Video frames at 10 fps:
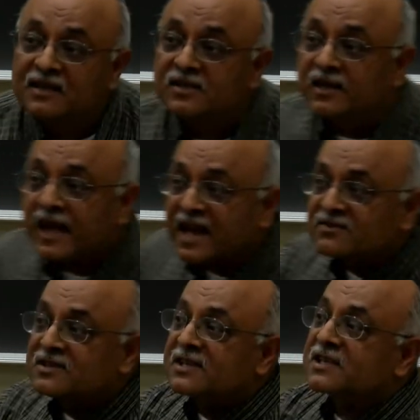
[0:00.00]
So Keynes
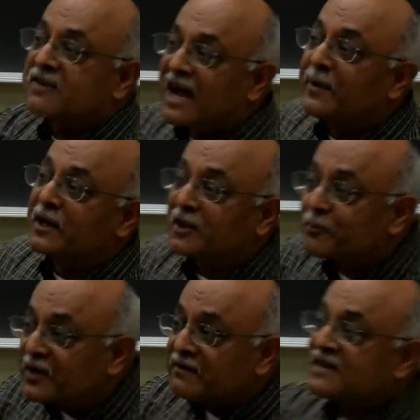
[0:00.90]
is describing the
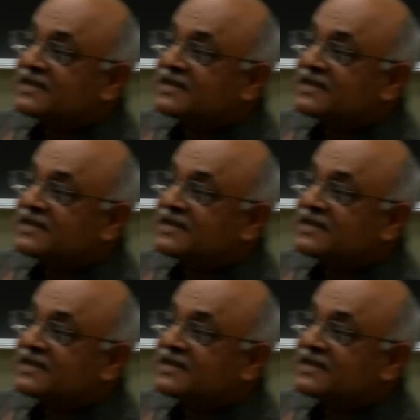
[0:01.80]
previous